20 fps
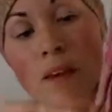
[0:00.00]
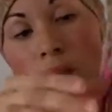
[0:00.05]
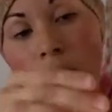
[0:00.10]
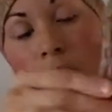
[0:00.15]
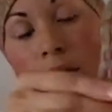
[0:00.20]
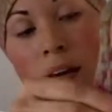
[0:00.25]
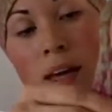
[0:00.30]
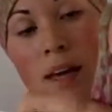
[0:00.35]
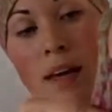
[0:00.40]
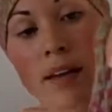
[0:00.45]

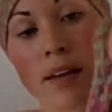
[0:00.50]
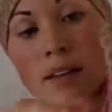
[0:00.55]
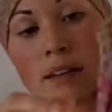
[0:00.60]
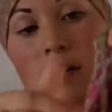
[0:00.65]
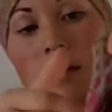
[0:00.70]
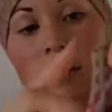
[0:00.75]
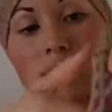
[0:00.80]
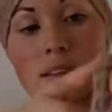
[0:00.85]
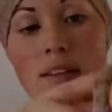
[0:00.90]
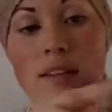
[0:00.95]
Okay,
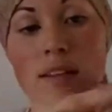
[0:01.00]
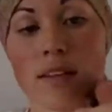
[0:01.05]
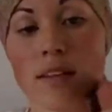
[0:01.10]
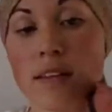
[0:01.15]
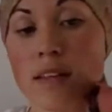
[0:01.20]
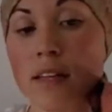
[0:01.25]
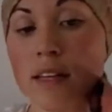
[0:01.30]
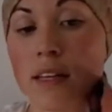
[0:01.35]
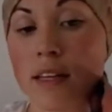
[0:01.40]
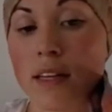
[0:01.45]

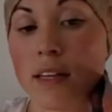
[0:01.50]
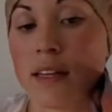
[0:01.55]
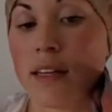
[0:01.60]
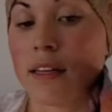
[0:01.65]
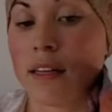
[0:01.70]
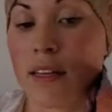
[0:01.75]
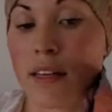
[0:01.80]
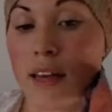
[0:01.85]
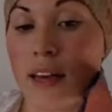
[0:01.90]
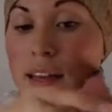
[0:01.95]

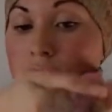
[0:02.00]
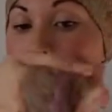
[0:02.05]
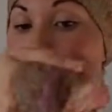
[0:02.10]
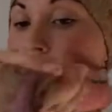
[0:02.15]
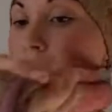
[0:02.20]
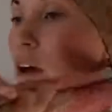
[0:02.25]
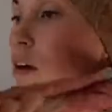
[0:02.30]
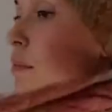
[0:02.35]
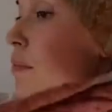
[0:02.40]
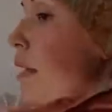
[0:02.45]
and
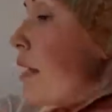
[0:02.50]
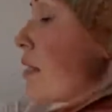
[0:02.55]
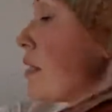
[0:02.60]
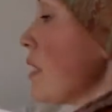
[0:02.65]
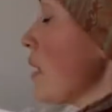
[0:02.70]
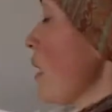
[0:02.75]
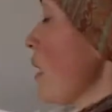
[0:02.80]
now it makes it